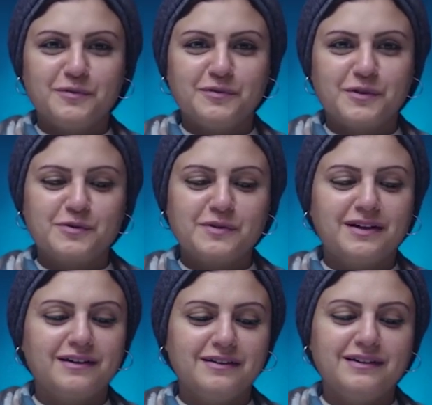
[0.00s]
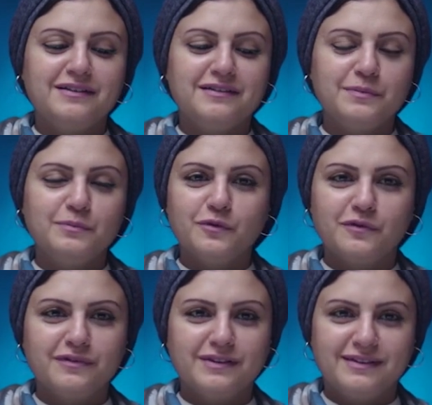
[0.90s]
because we are going to
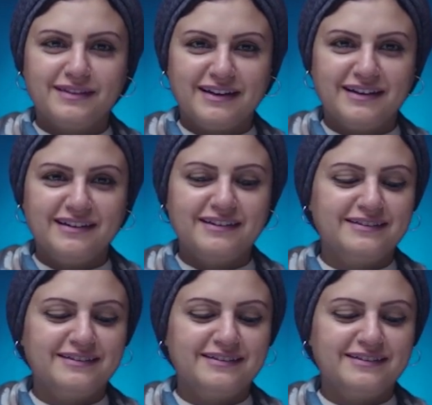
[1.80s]
remove the